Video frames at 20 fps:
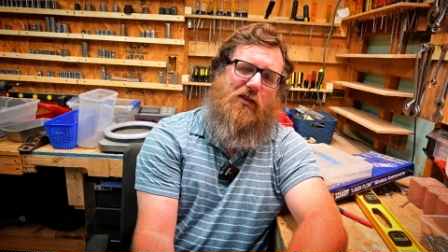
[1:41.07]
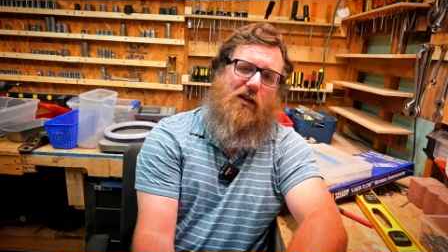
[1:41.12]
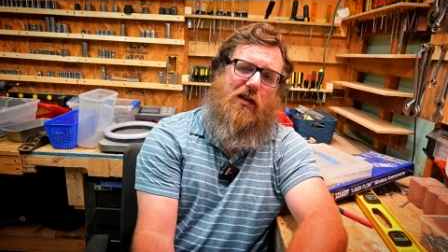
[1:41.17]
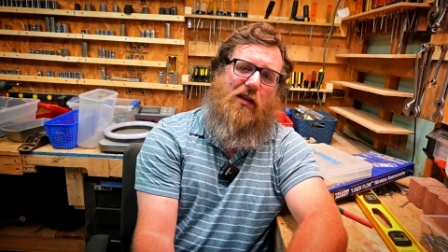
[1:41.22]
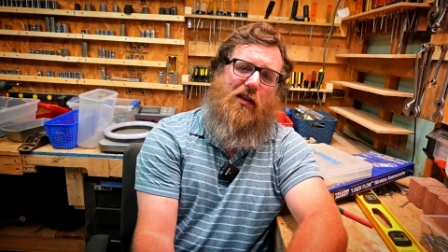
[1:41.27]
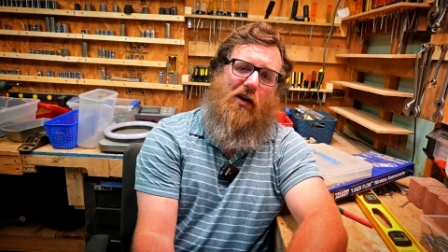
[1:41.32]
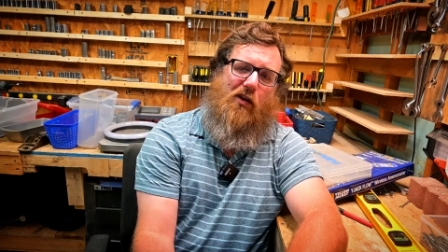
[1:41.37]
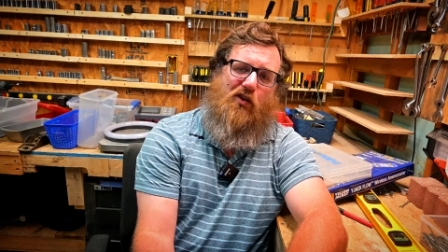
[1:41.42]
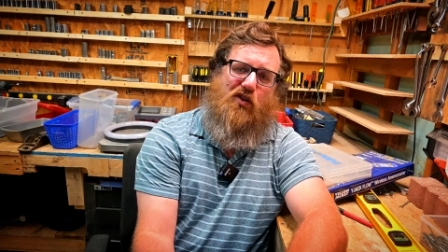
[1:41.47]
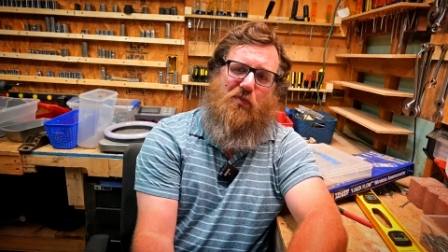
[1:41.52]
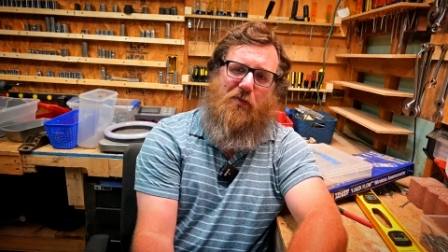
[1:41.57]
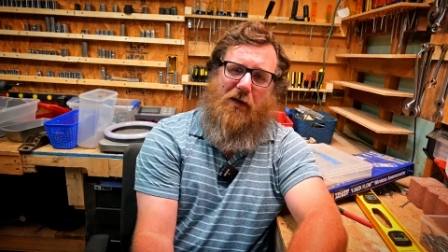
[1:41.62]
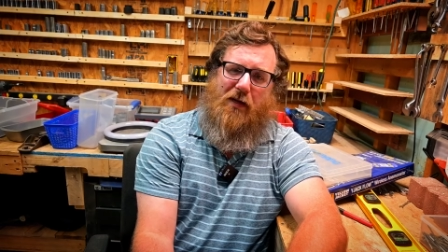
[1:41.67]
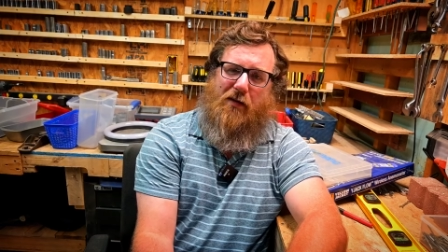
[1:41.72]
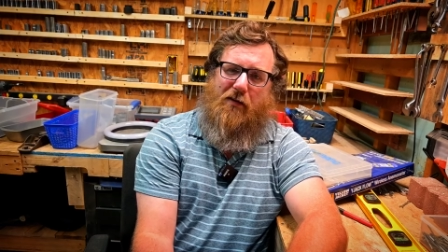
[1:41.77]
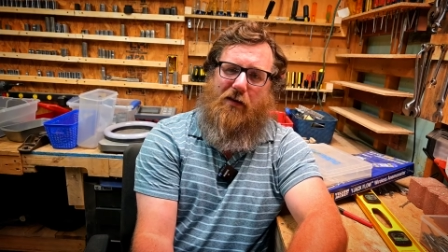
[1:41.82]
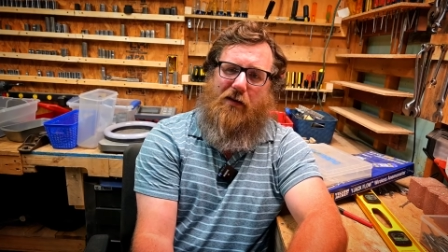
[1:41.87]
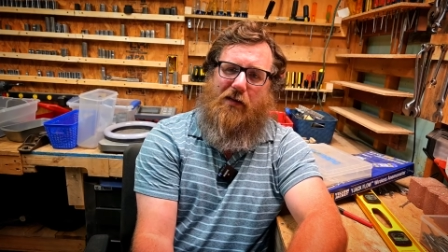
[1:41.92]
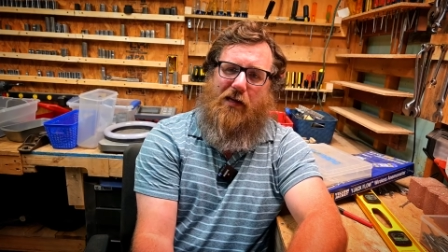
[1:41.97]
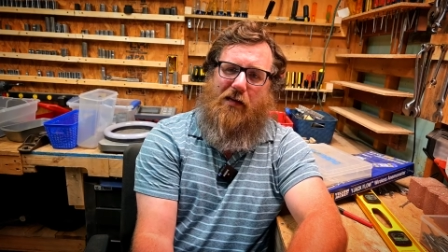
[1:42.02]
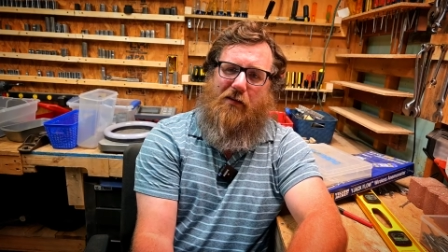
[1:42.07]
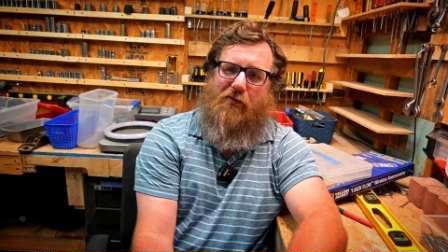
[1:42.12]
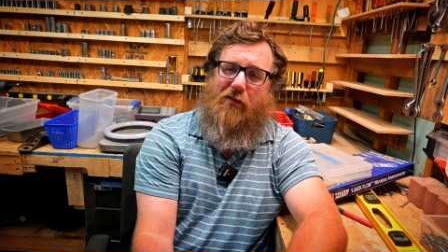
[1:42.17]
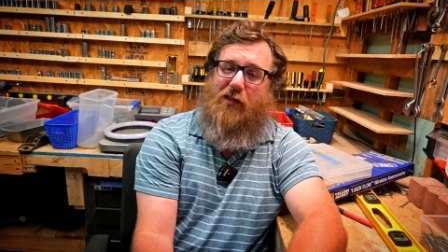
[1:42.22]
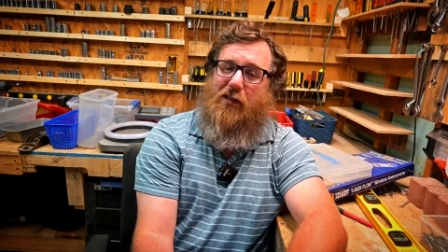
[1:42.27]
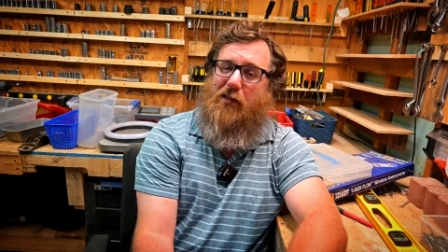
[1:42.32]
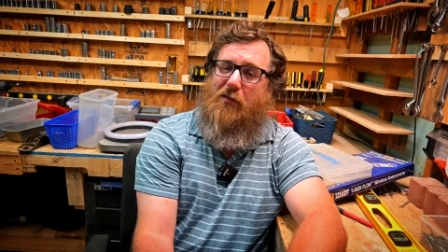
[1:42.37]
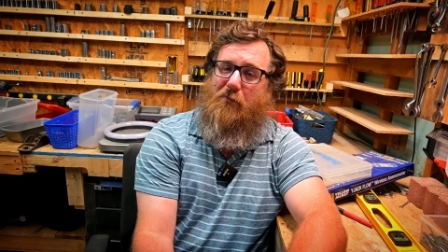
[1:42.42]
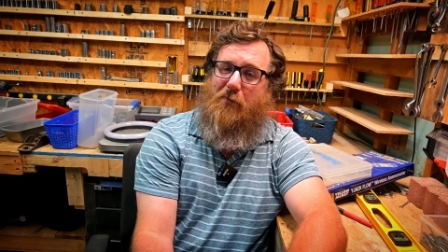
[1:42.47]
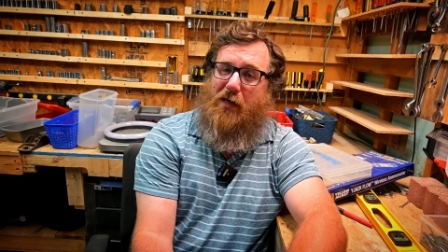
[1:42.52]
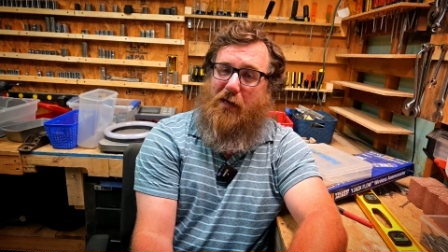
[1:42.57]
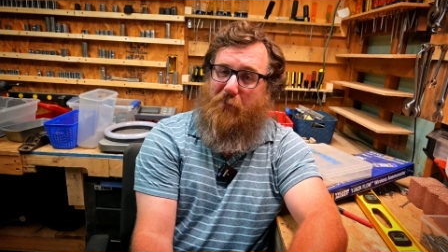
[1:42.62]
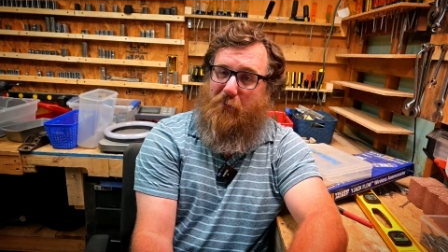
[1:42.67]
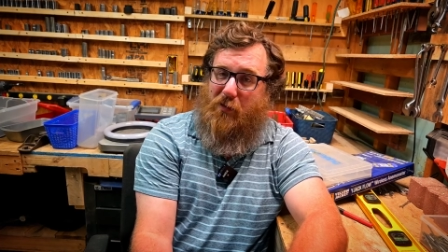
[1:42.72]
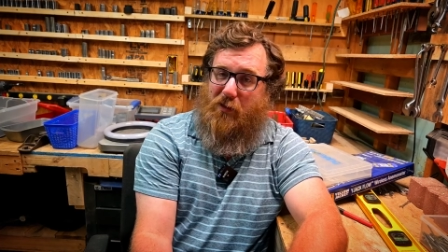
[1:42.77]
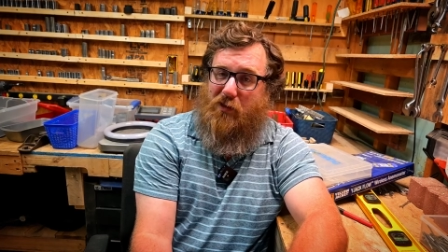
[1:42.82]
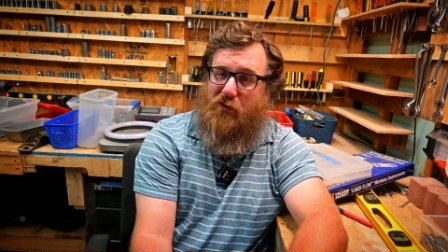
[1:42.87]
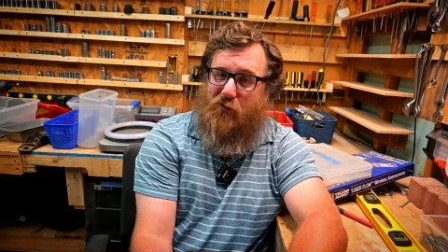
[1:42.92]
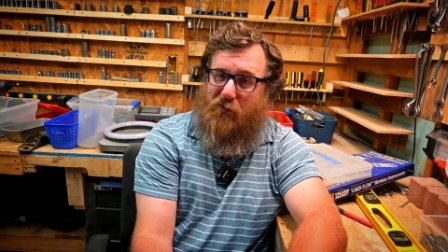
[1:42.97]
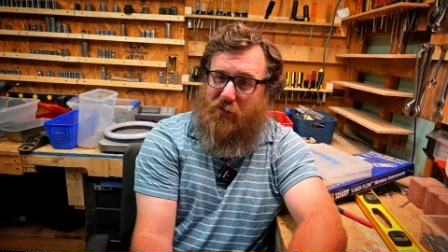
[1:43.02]
close pairing that it really didn't make
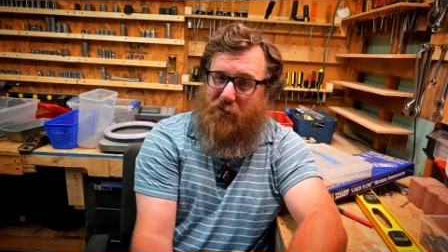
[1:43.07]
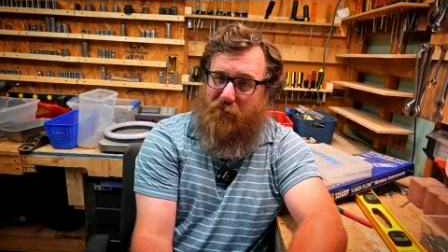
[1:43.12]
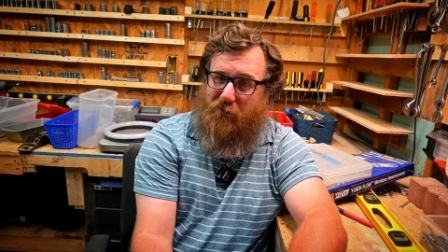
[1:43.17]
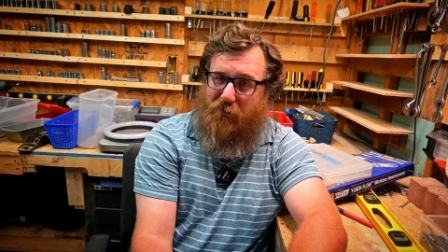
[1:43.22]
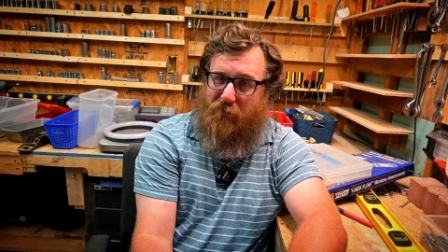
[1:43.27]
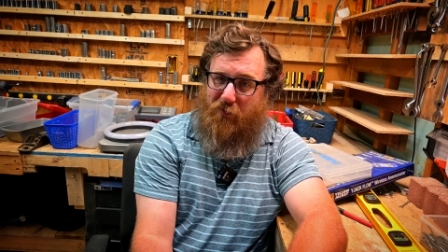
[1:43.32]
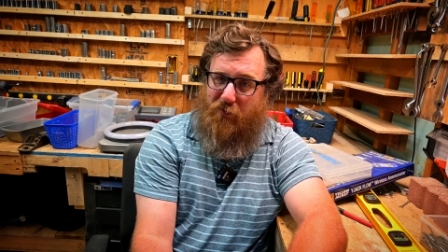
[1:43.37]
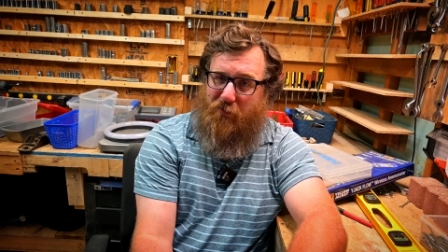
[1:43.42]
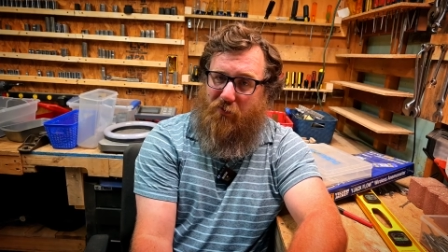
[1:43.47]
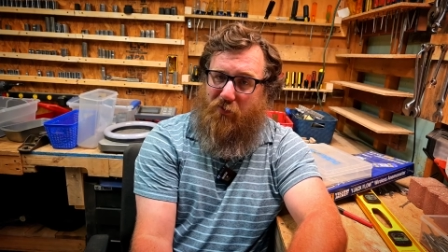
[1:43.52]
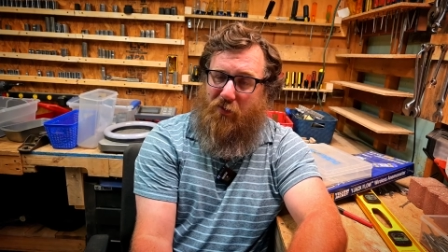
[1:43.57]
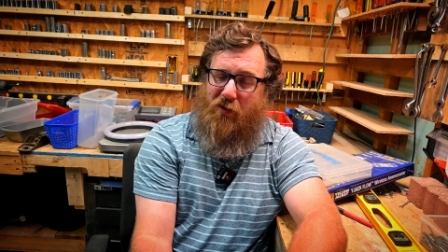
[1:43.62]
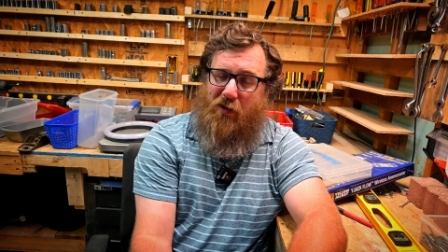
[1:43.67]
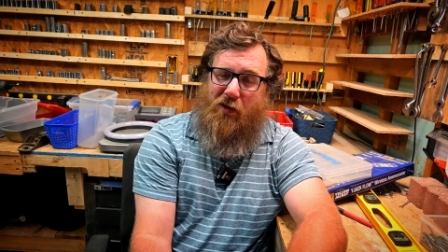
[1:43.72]
much of a difference.